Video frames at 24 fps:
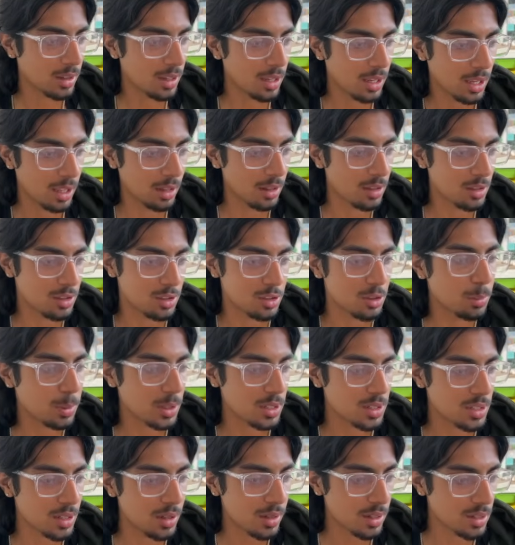It looks super
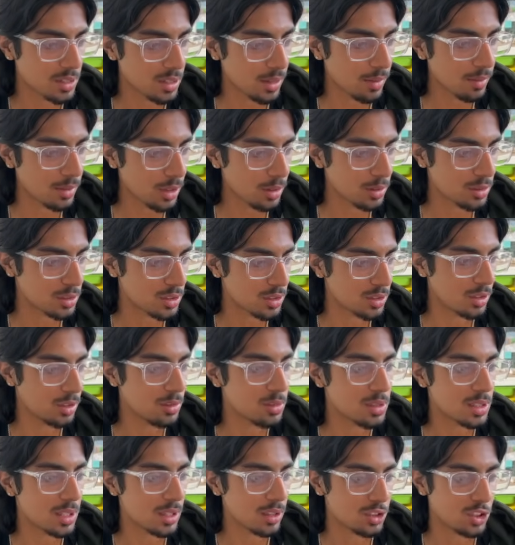serious even though it's
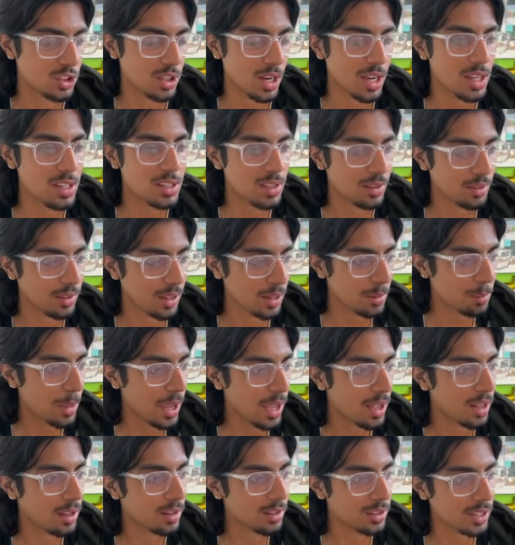using shades of like
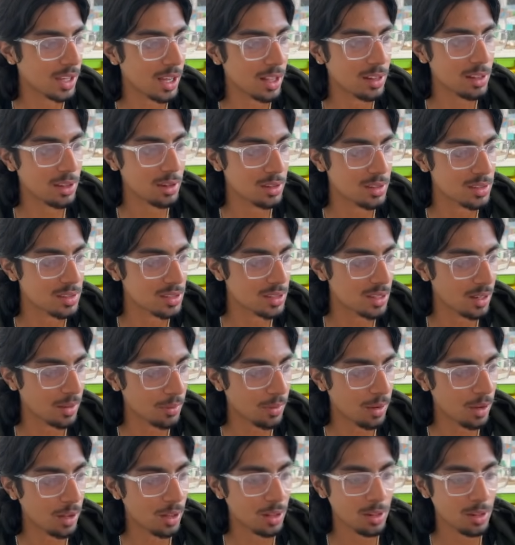pale yellow and stuff all